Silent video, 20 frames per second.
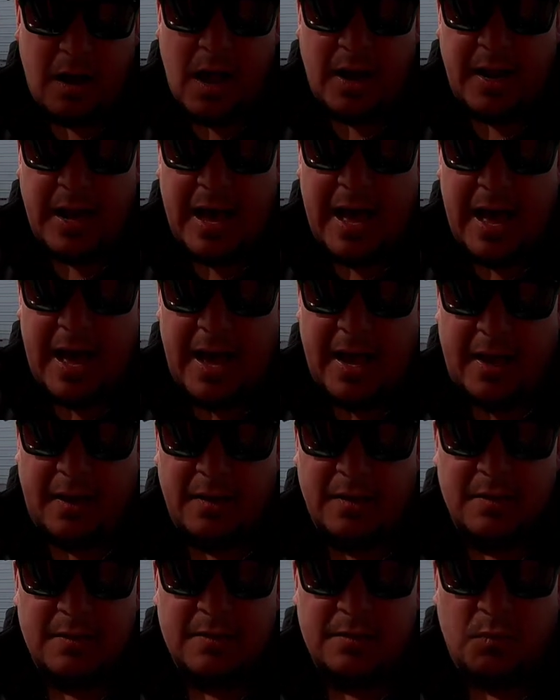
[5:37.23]
on high.
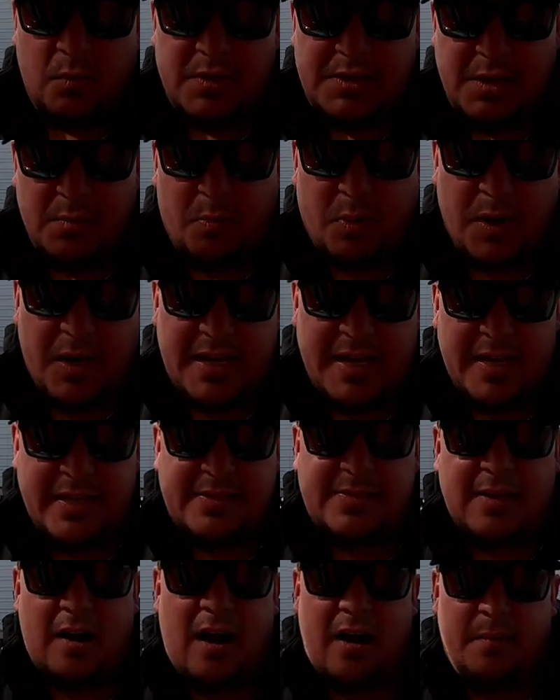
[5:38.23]
Once it
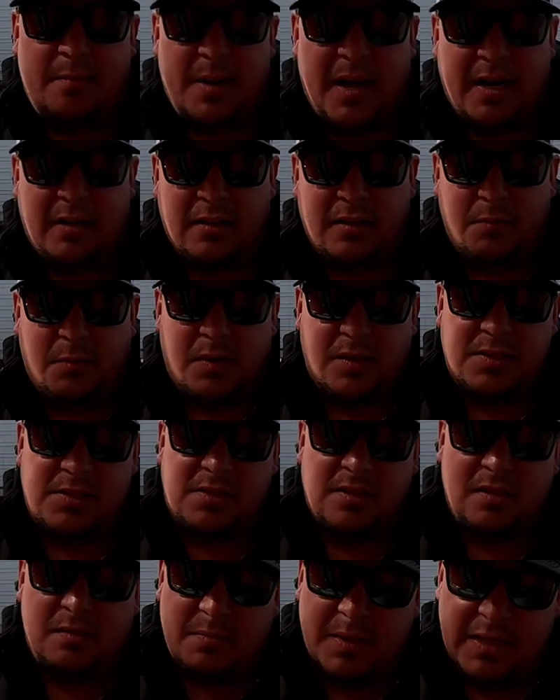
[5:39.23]
preheats, it automatically
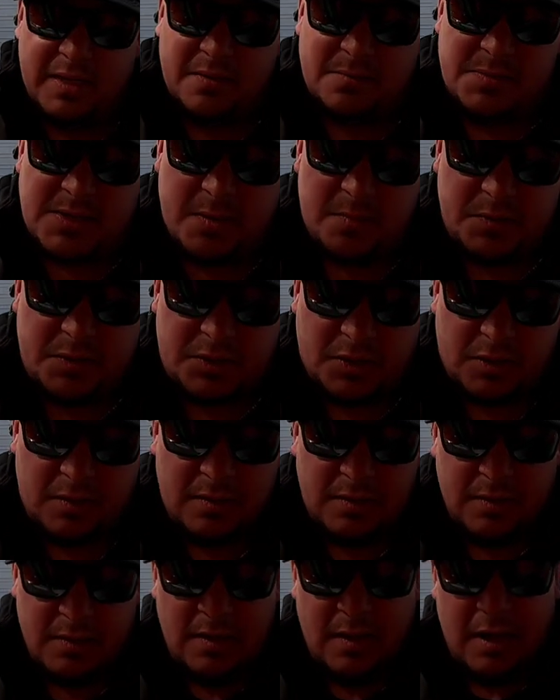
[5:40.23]
runs to the medium temperature.
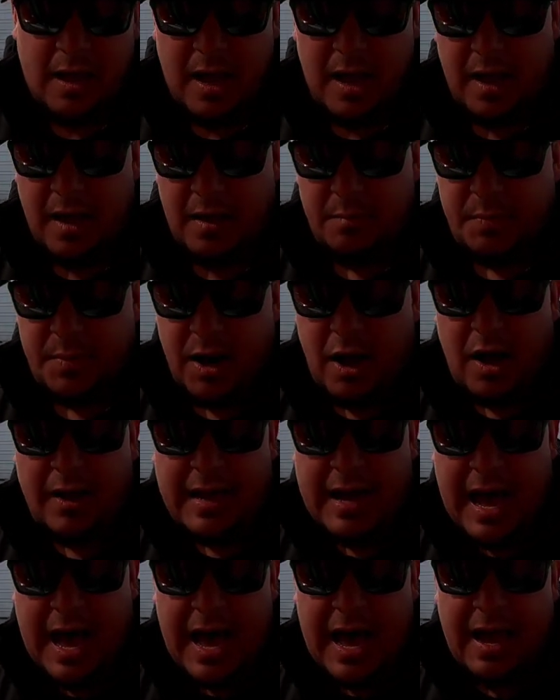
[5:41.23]
But
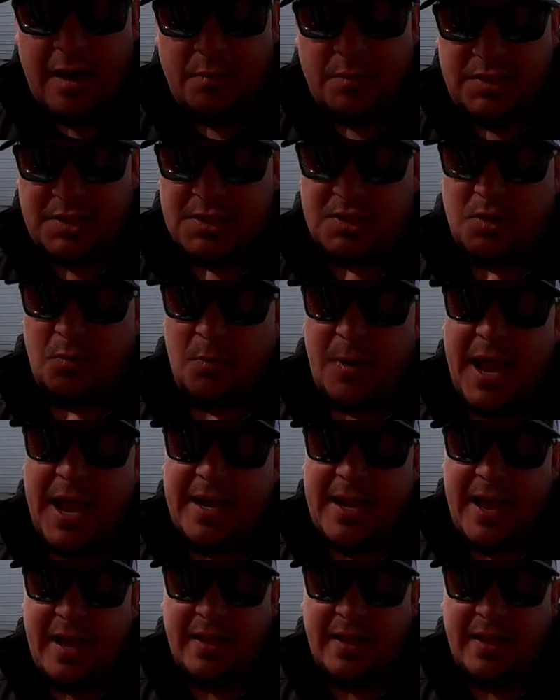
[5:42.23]
on high, which is the red